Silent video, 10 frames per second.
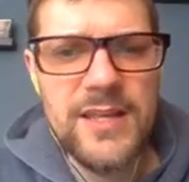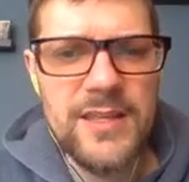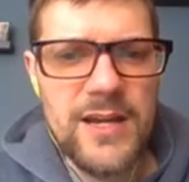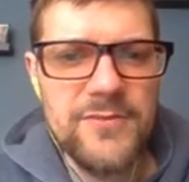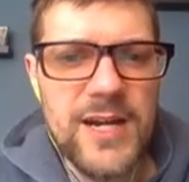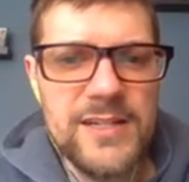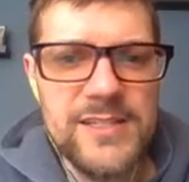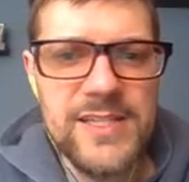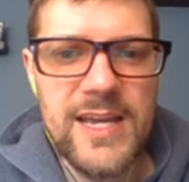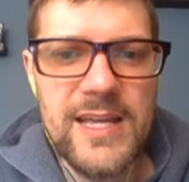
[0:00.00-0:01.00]
I think I
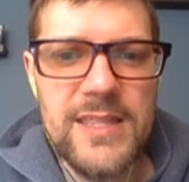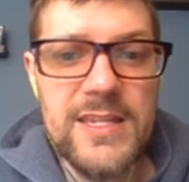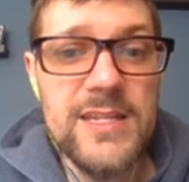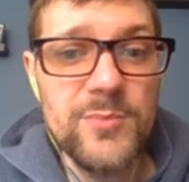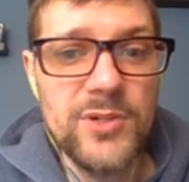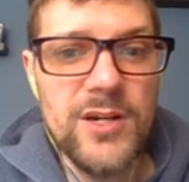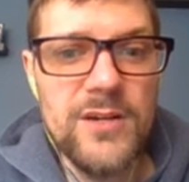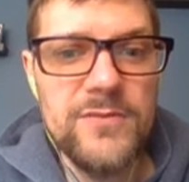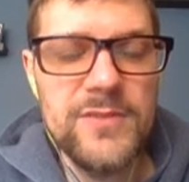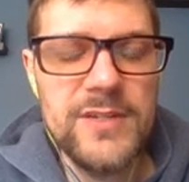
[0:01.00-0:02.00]
forgot to say the number
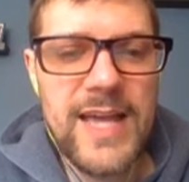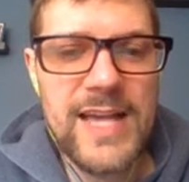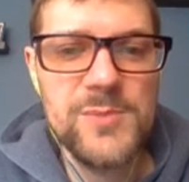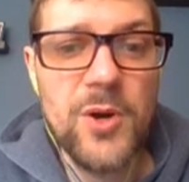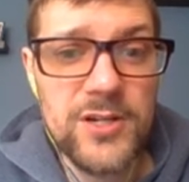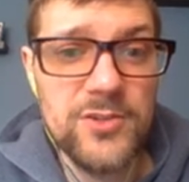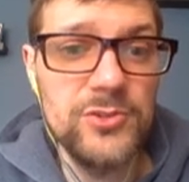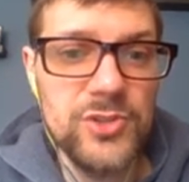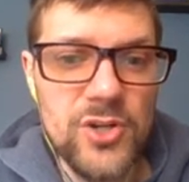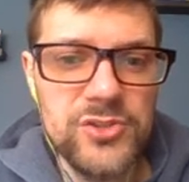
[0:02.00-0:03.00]
of gas
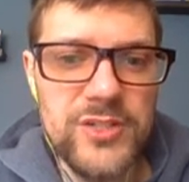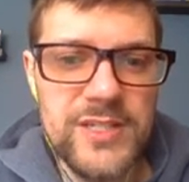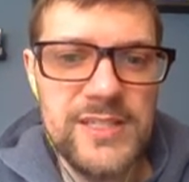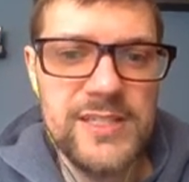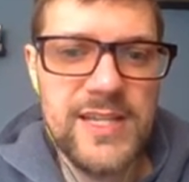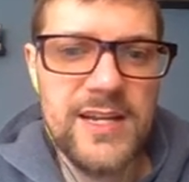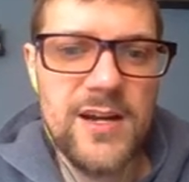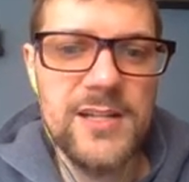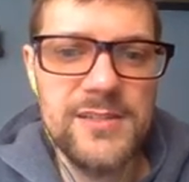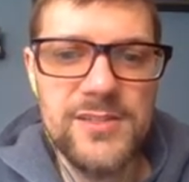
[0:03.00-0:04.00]
particles also needs to stay
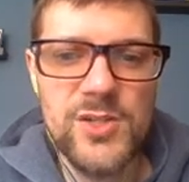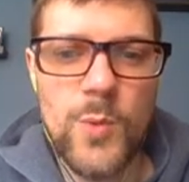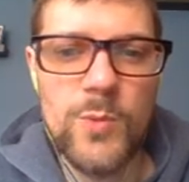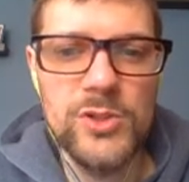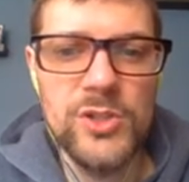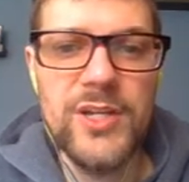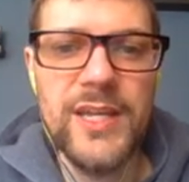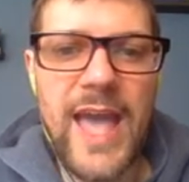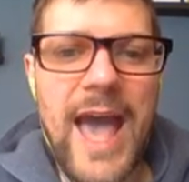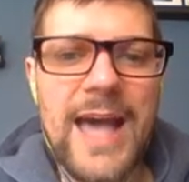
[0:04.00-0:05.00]
constant. So when we're
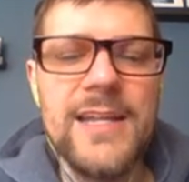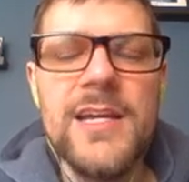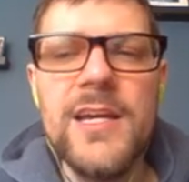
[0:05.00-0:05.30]
looking at